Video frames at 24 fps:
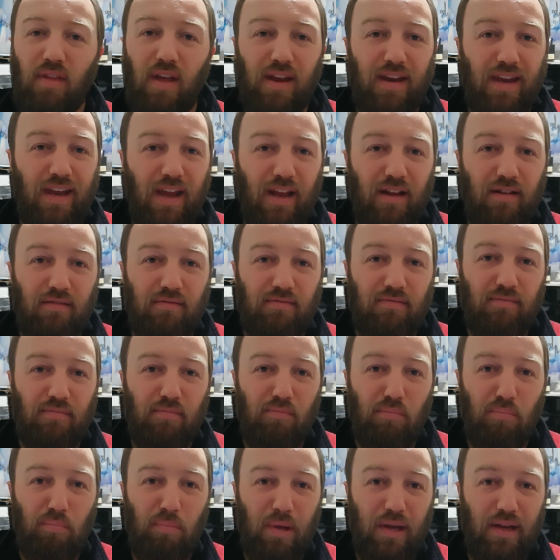again,
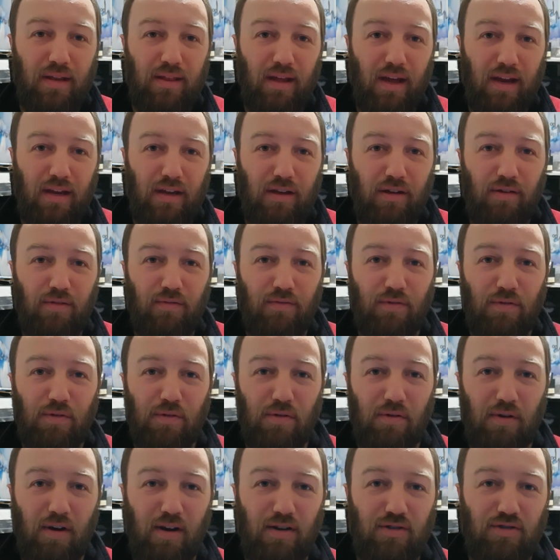big thank you
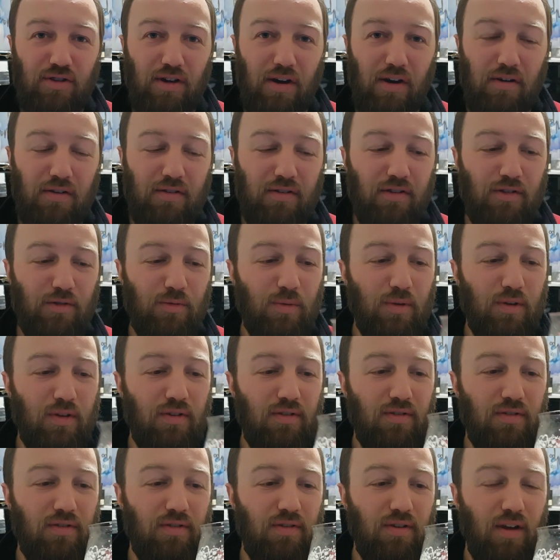for sharing this with
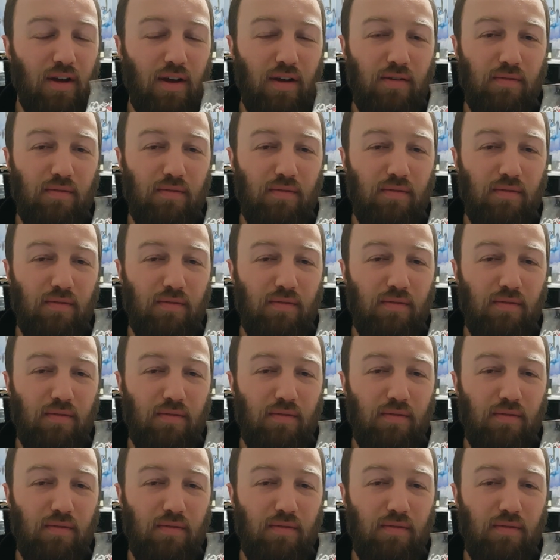us,